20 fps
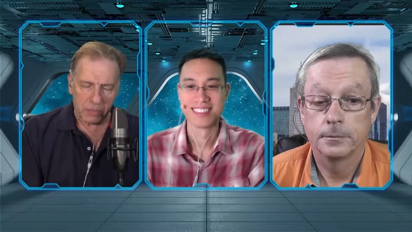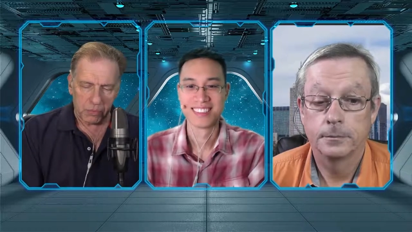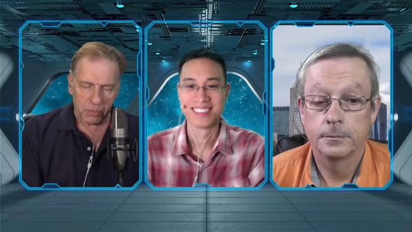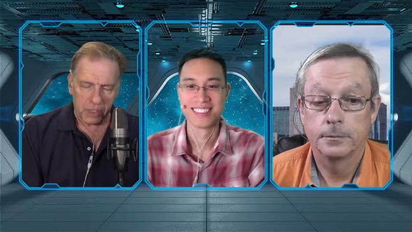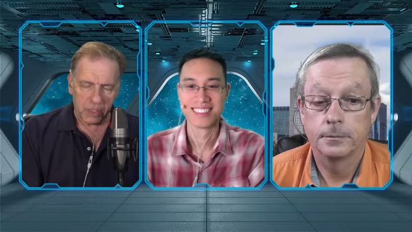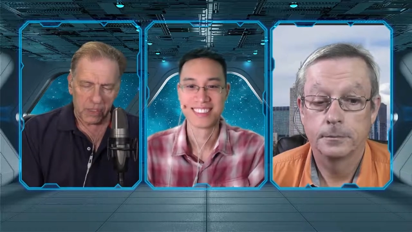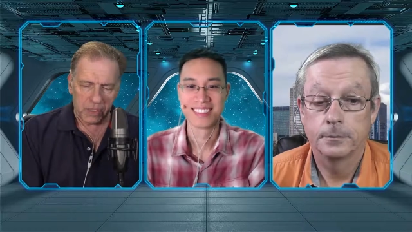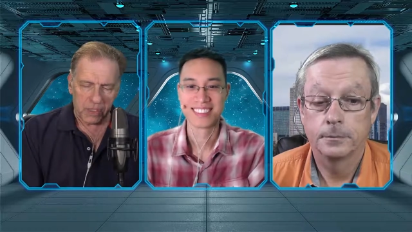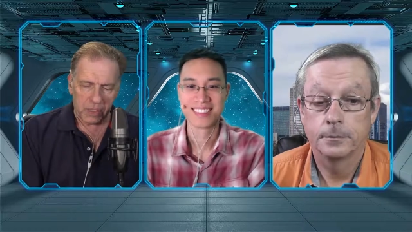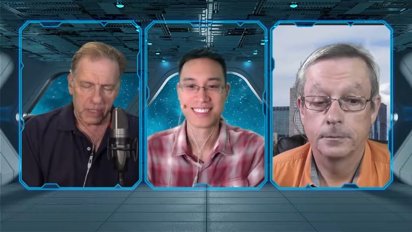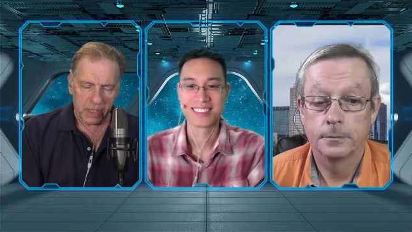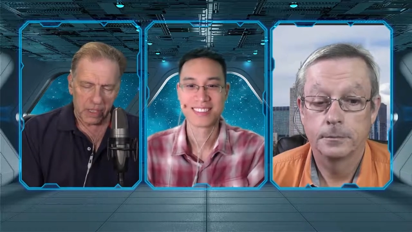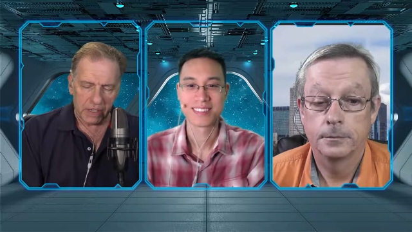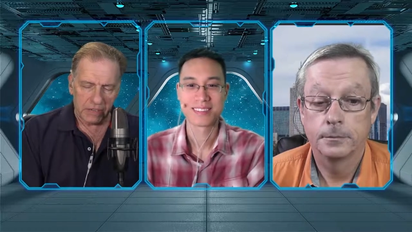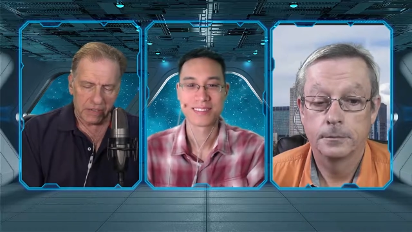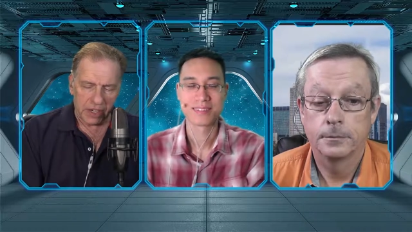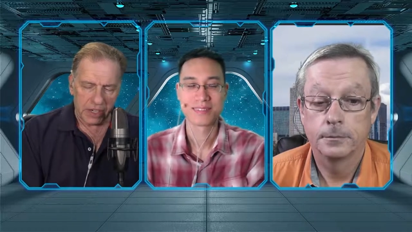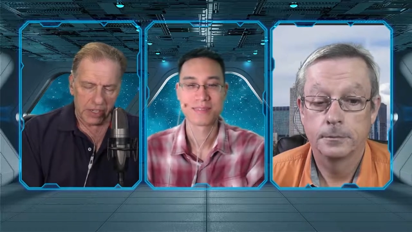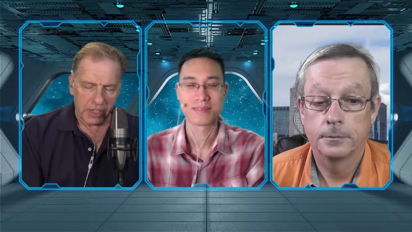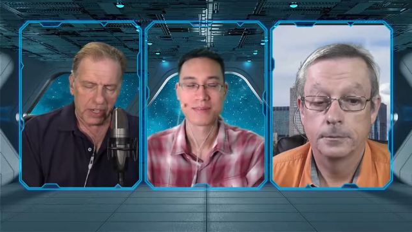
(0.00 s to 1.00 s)
Speaker 1: recently that
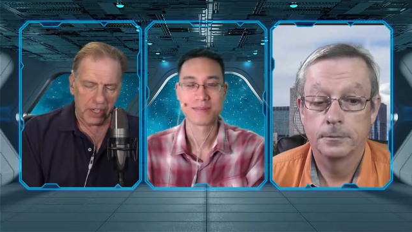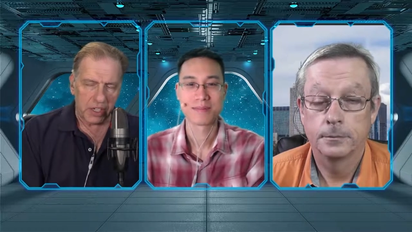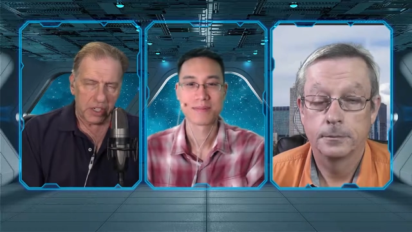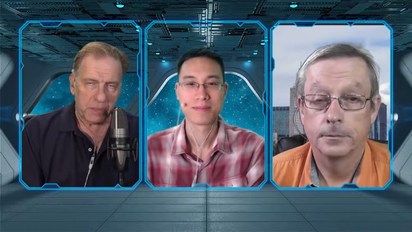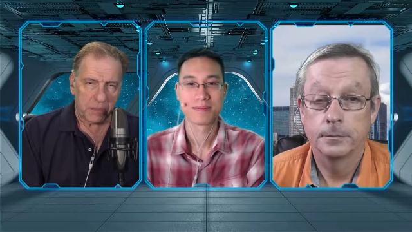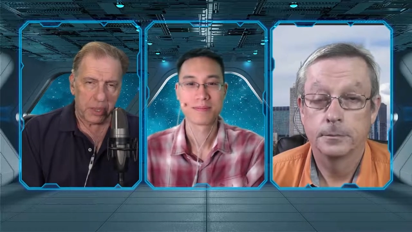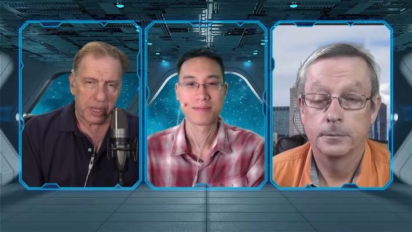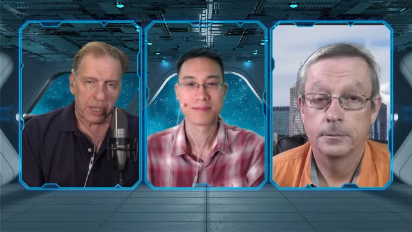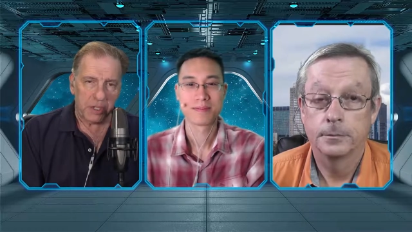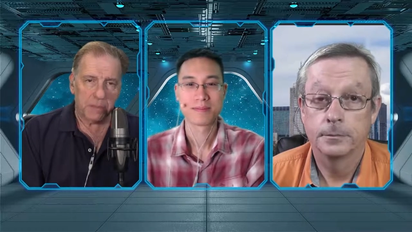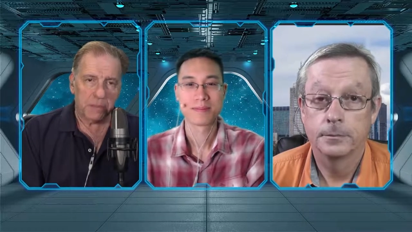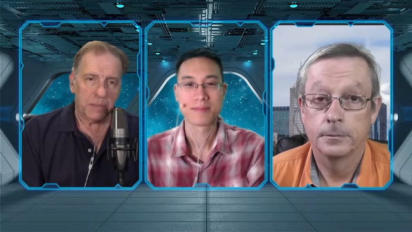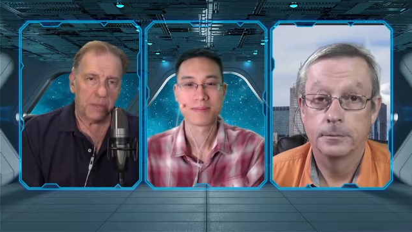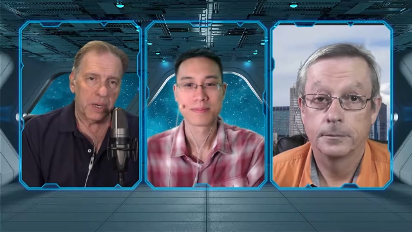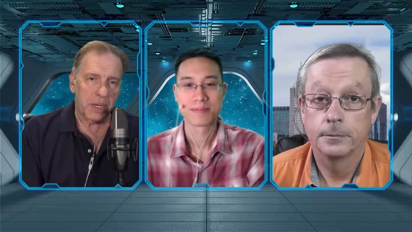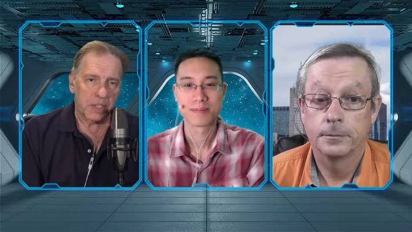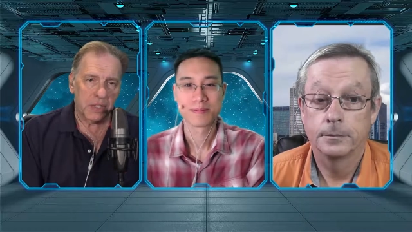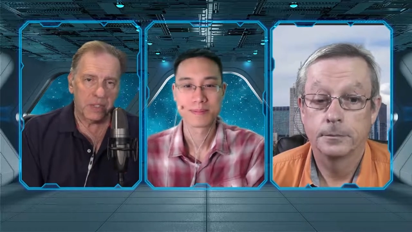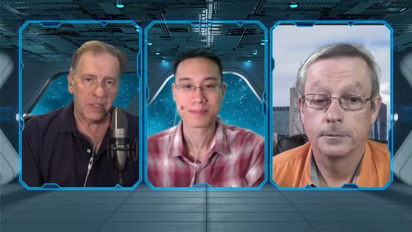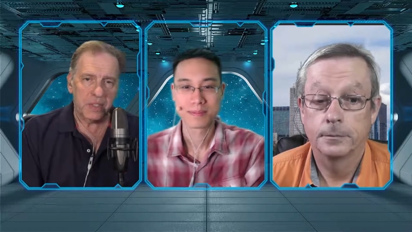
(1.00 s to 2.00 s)
if I change my
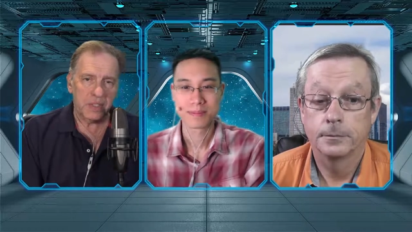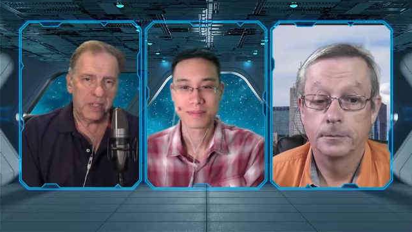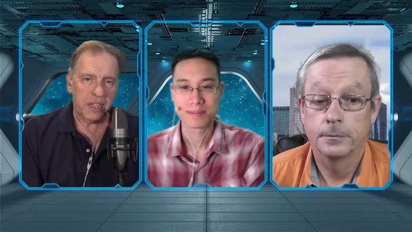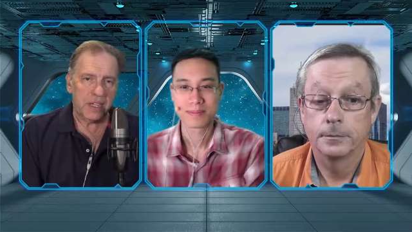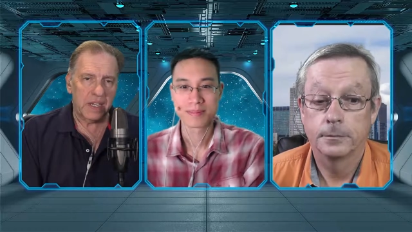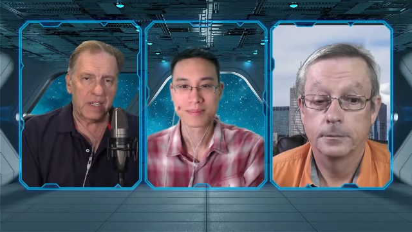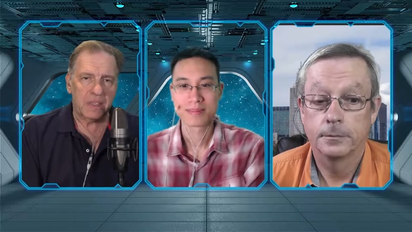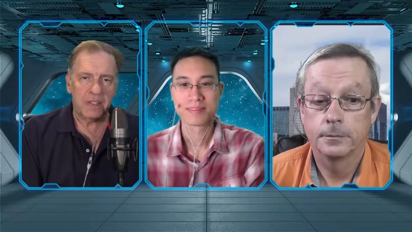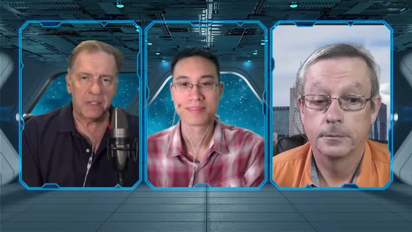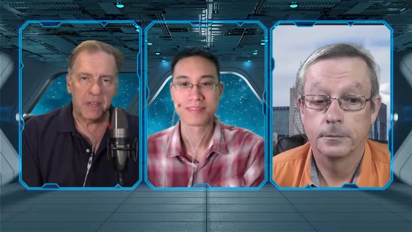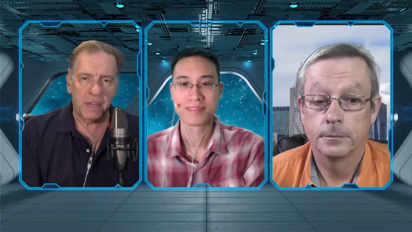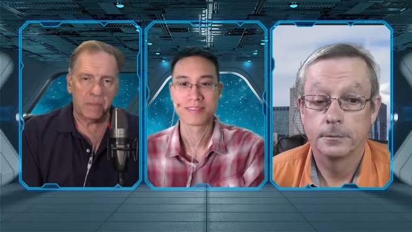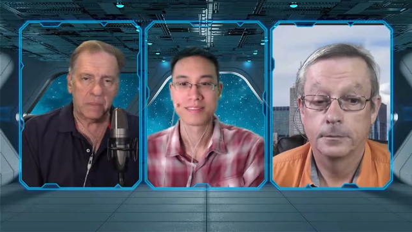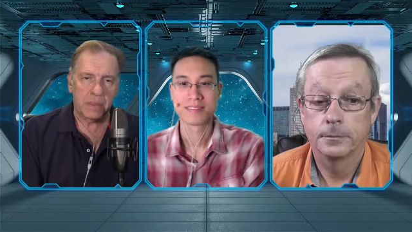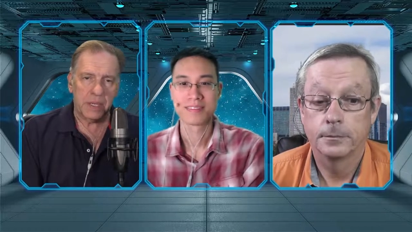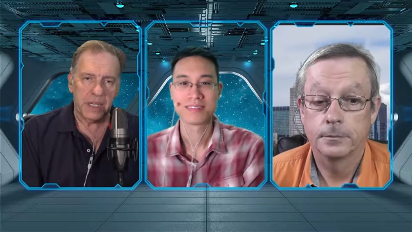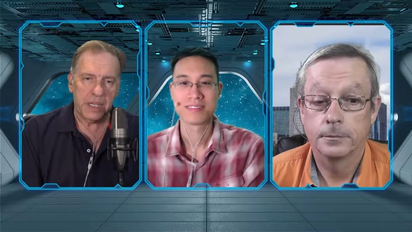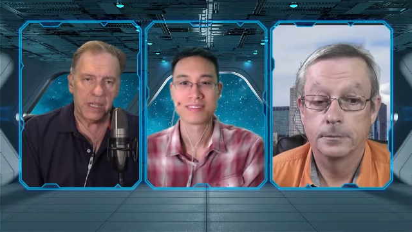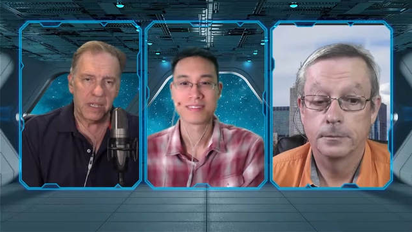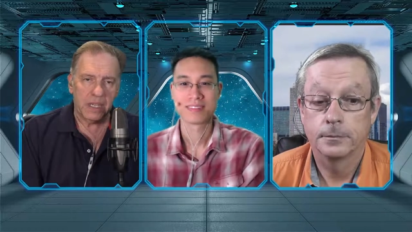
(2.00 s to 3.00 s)
compression settings a
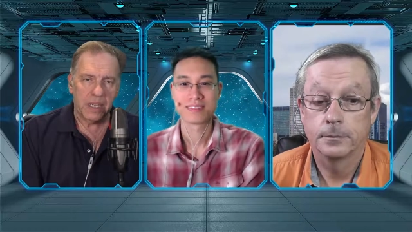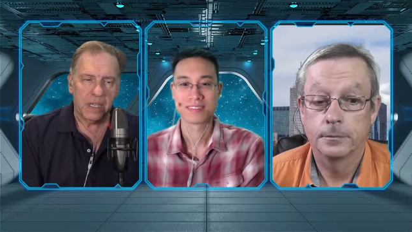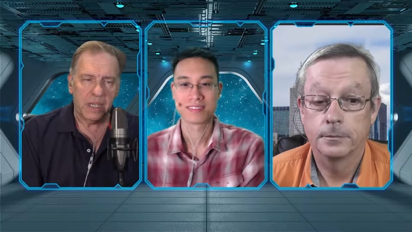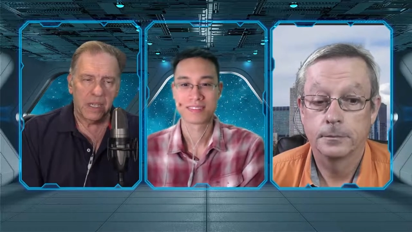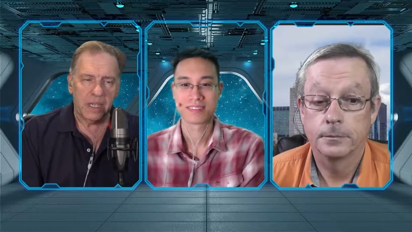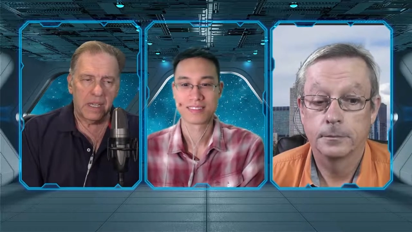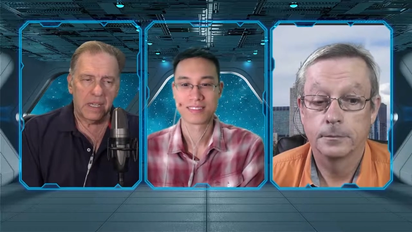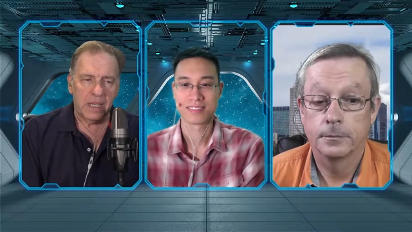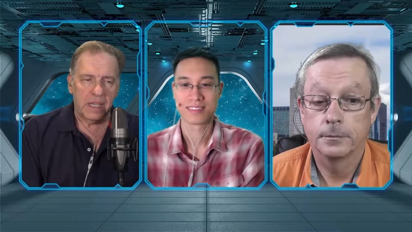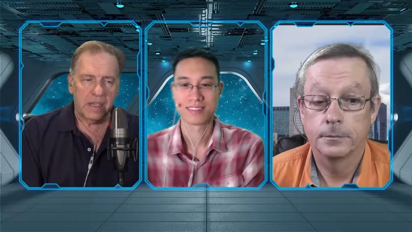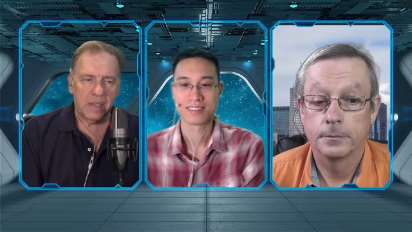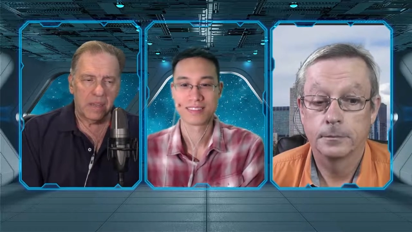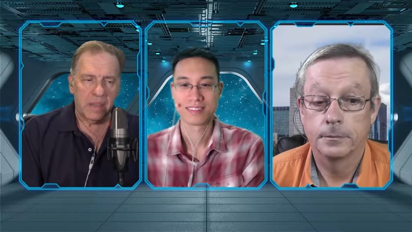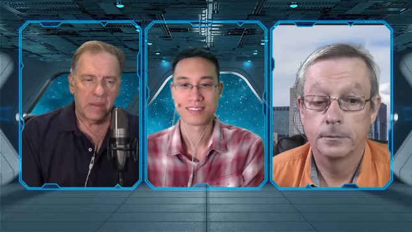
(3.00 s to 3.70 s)
bit, it